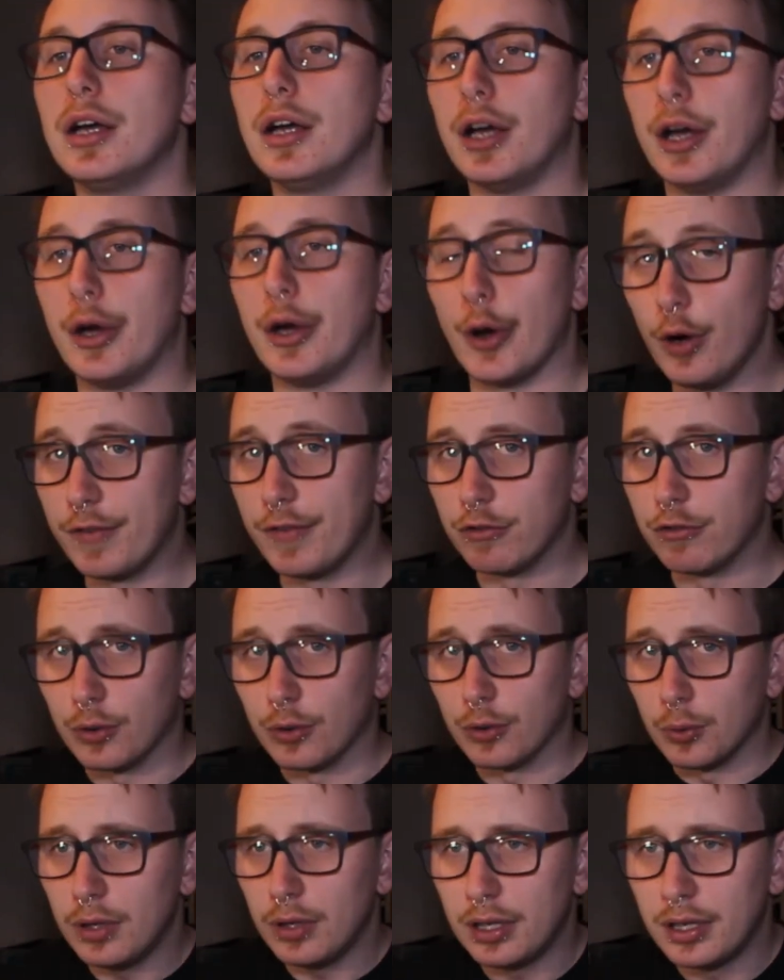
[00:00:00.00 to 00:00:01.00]
Overall,
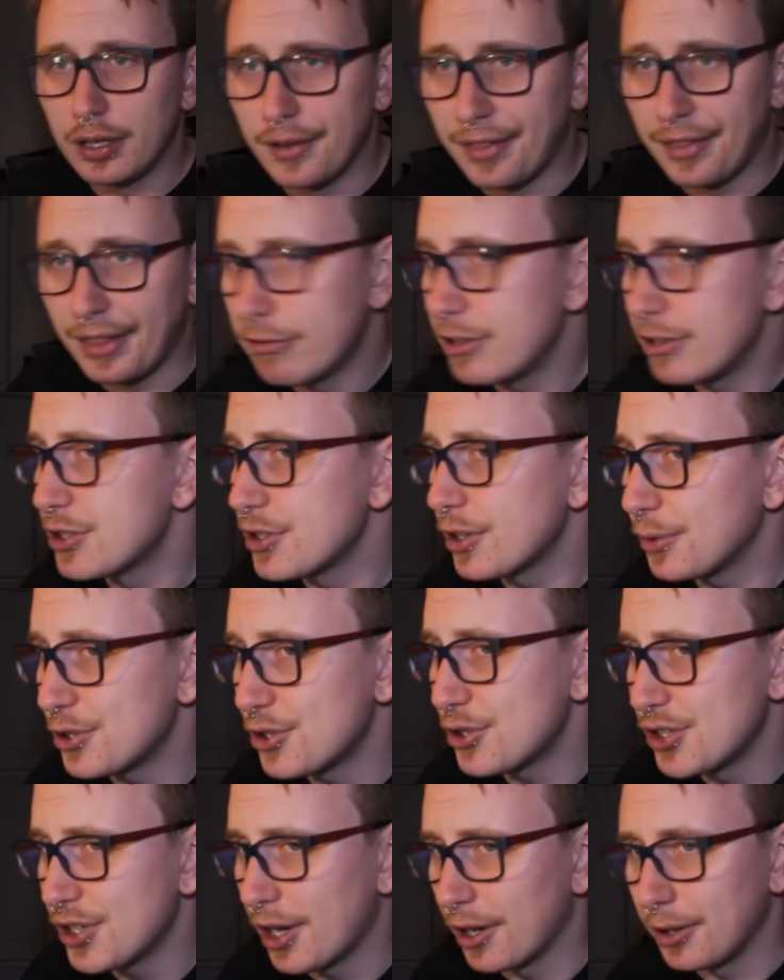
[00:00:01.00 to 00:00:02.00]
their results
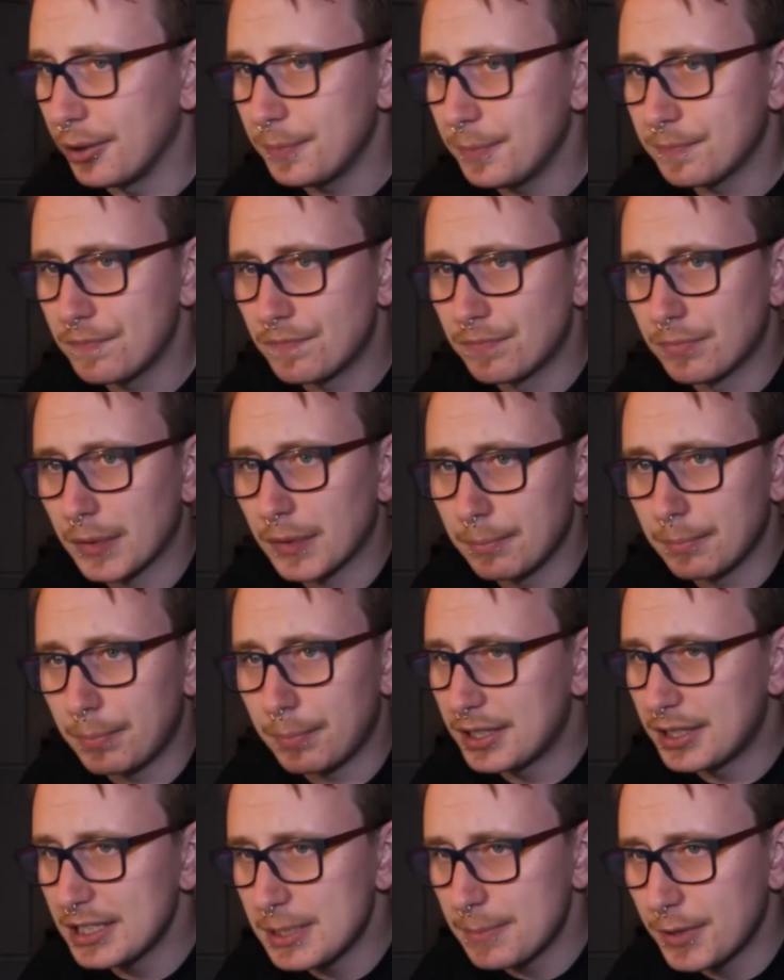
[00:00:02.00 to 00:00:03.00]
show
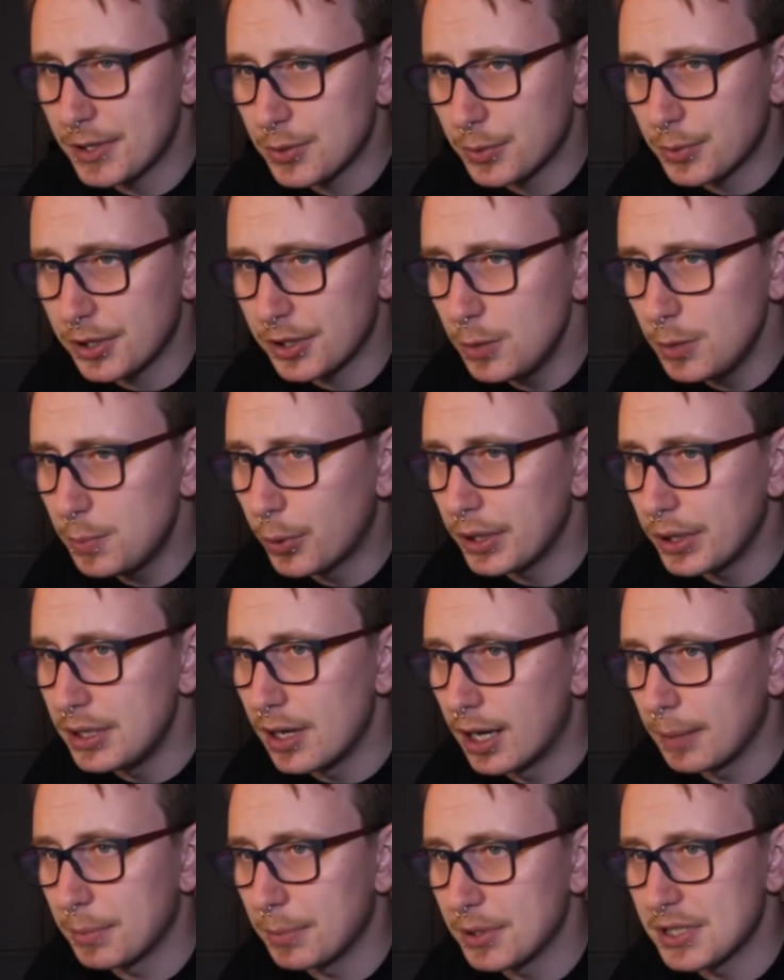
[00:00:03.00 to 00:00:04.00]
participants were
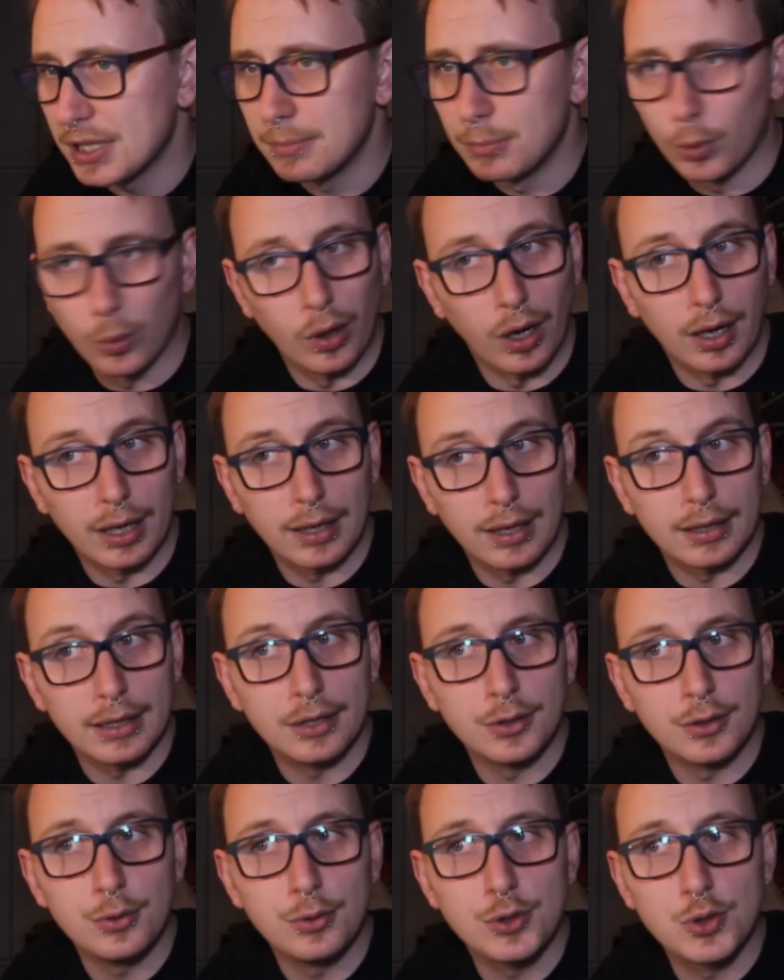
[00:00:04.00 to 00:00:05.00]
2.9% more likely
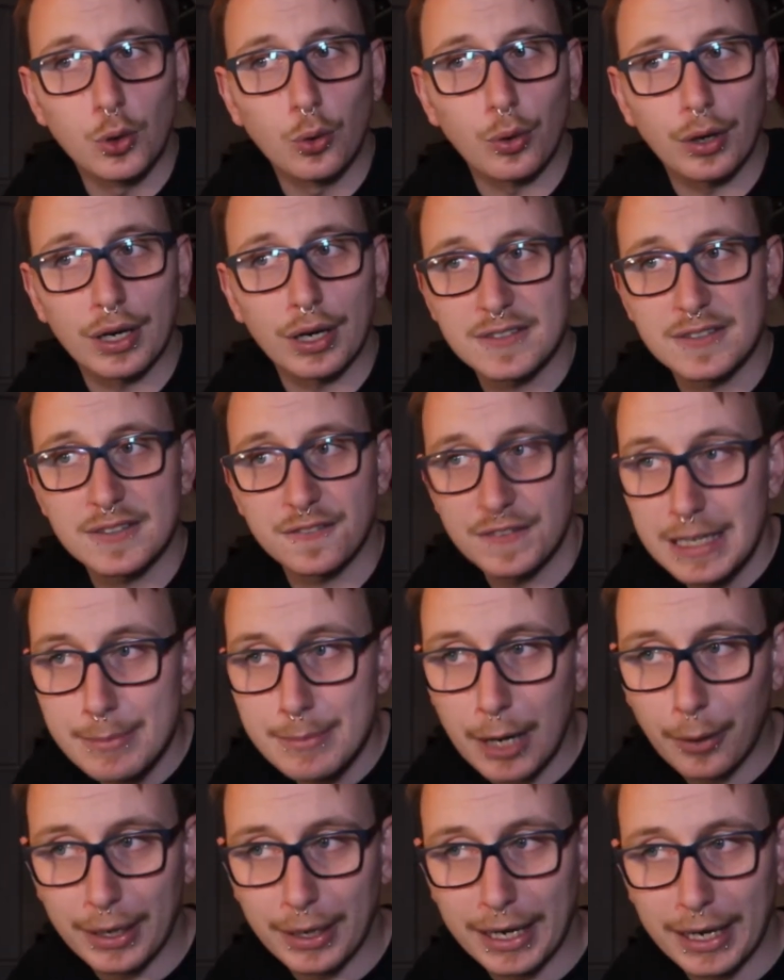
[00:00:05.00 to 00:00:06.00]
to shortlist female
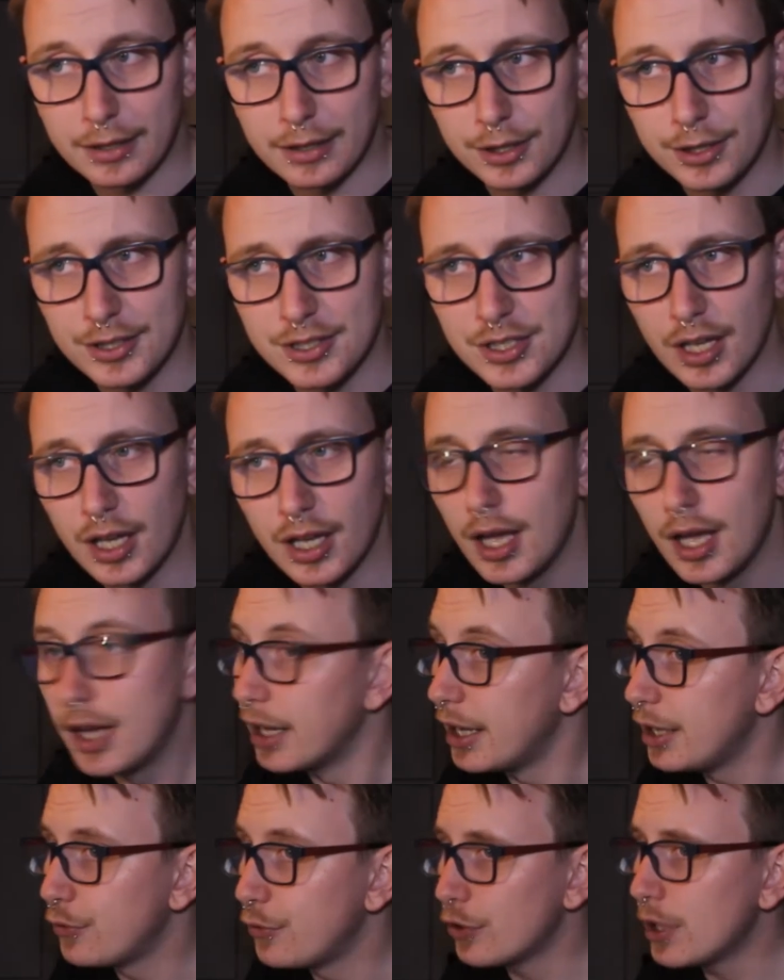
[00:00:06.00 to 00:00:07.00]
candidates
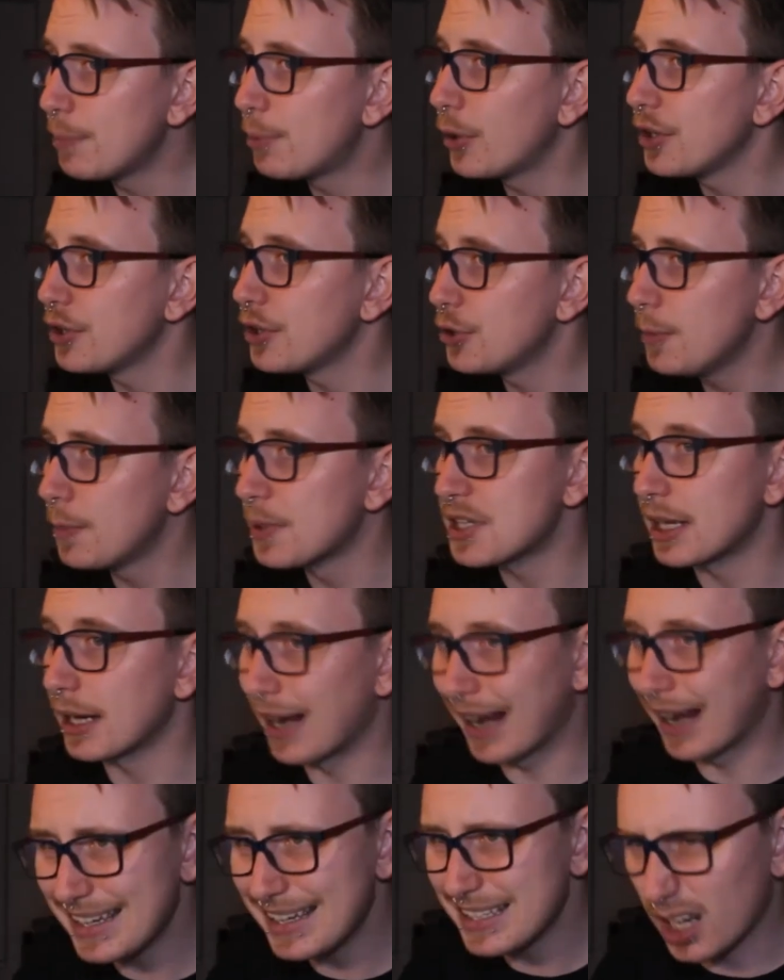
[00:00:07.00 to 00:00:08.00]
and 3.2%
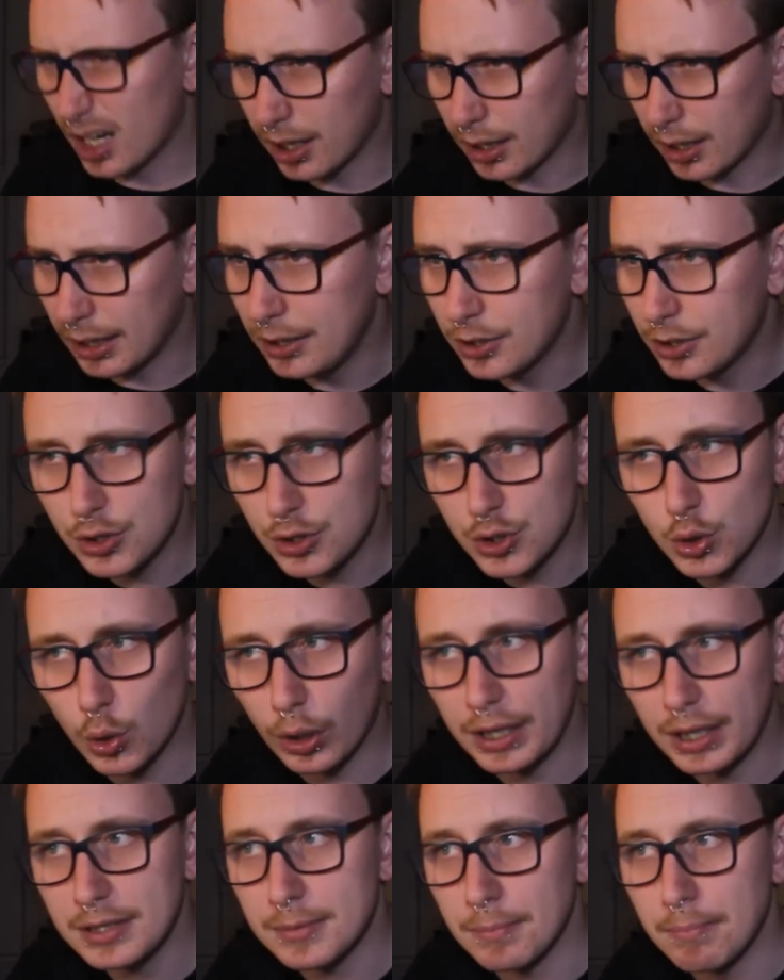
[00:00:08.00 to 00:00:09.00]
less likely to
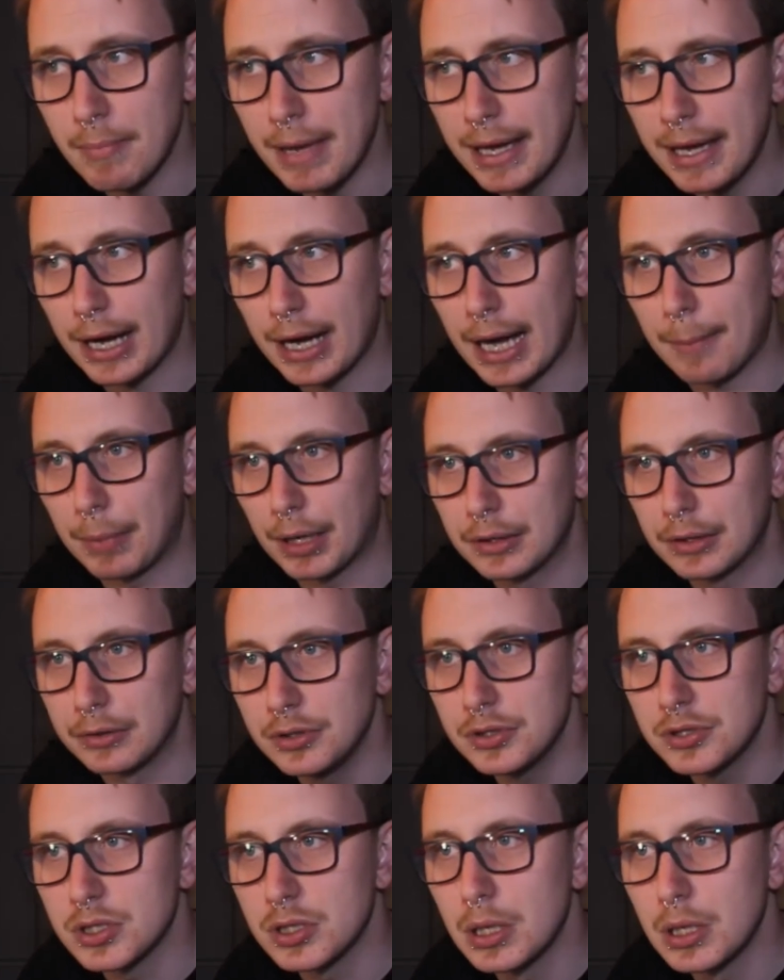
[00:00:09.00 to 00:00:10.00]
shortlist male
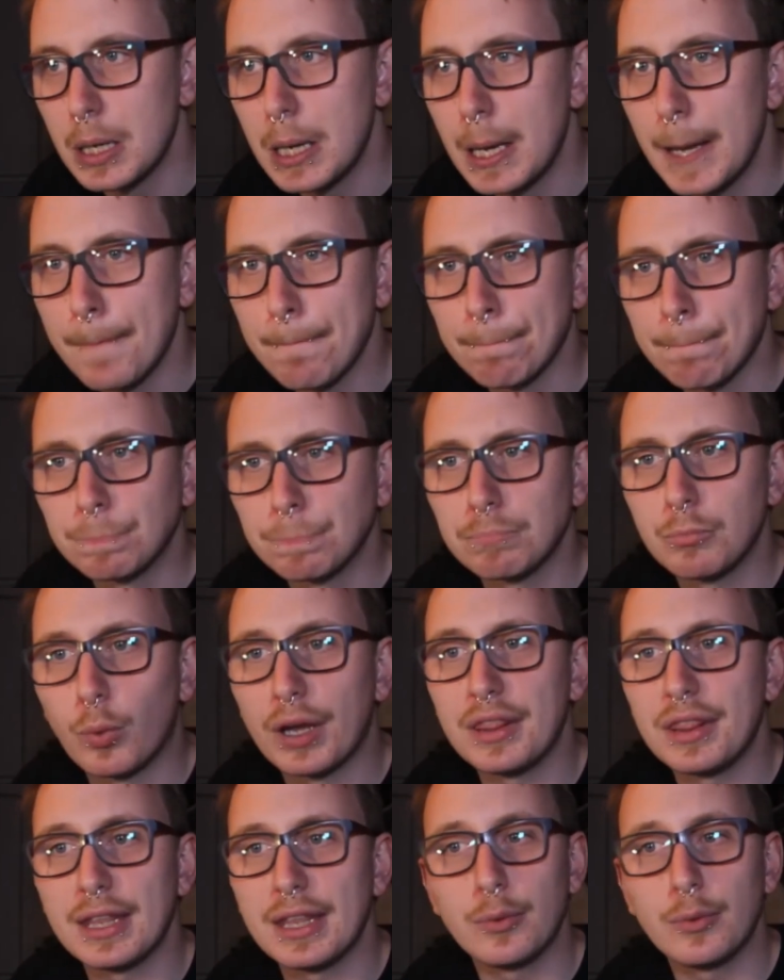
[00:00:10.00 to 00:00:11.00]
applicants when
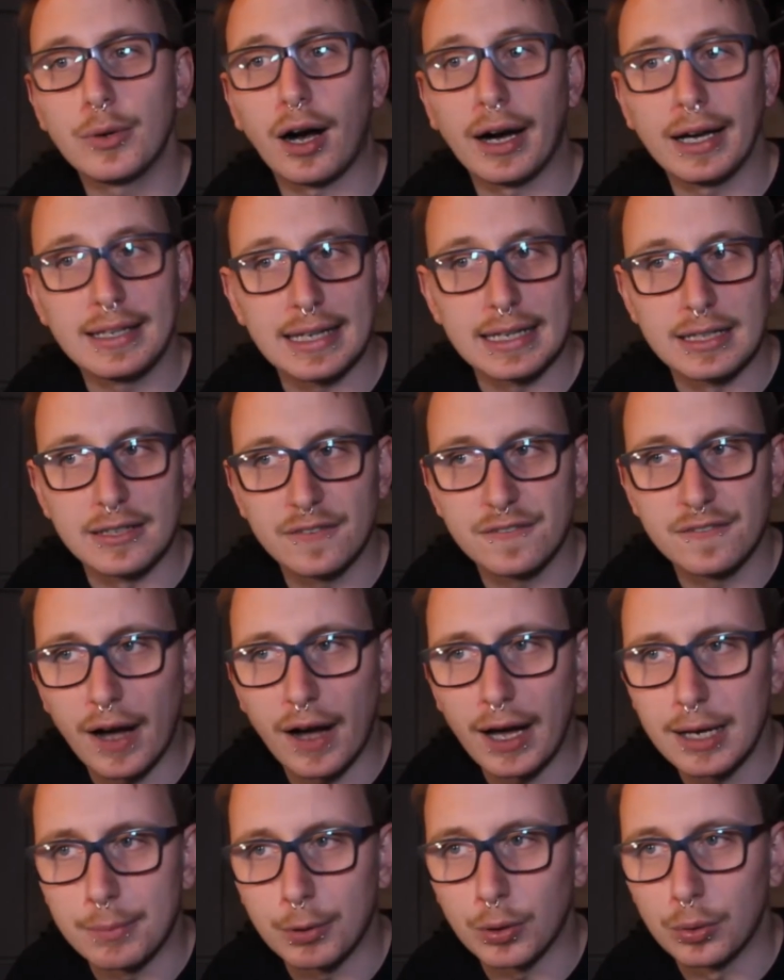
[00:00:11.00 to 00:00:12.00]
they were
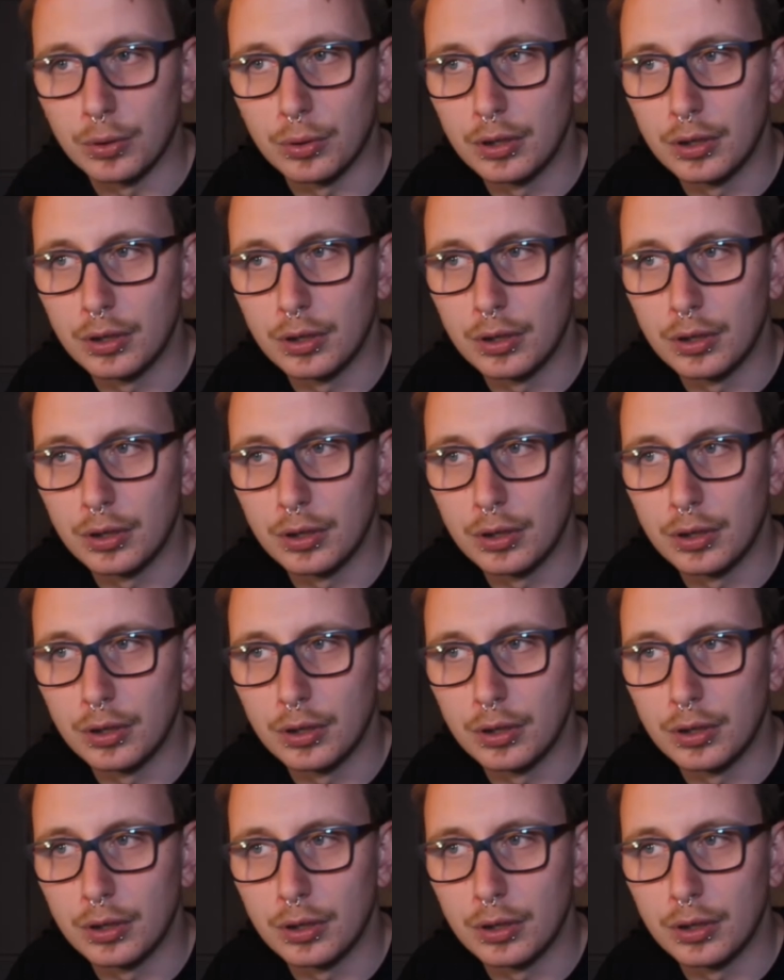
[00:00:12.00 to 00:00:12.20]
identifiable,